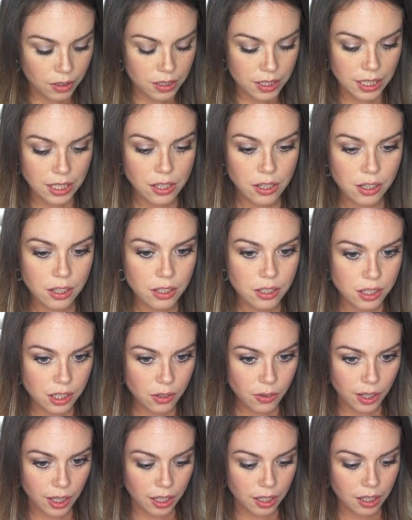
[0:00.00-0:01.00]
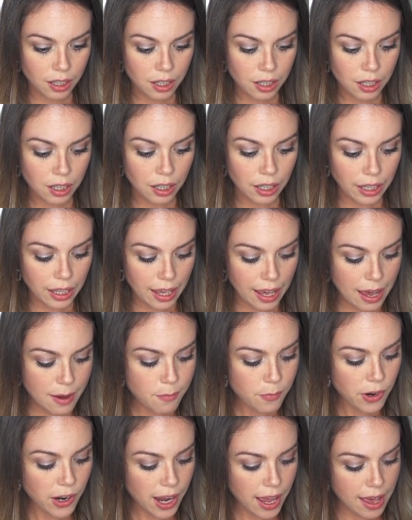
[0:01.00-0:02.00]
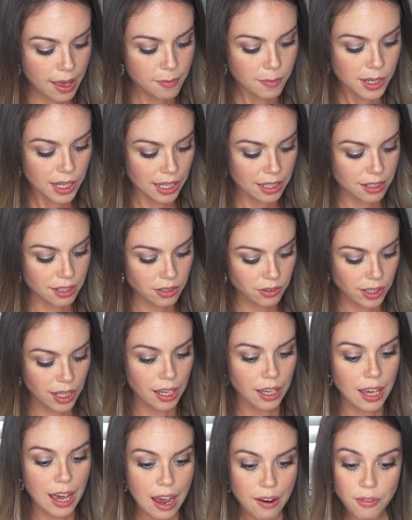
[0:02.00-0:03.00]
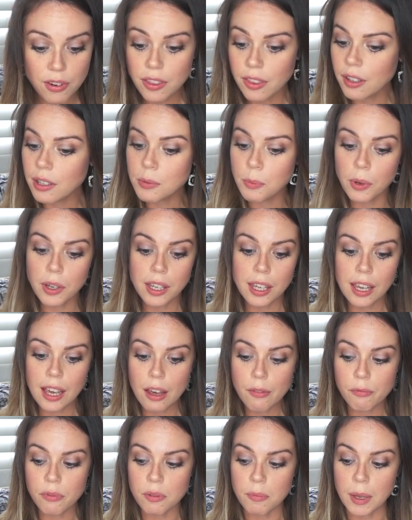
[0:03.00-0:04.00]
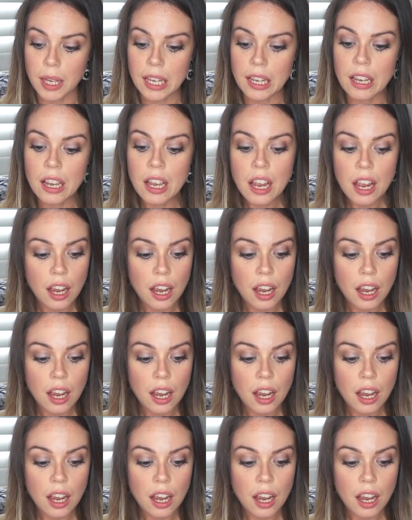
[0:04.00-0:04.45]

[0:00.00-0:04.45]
So you can do it. I am where I am and it's okay. Everything's working out for me.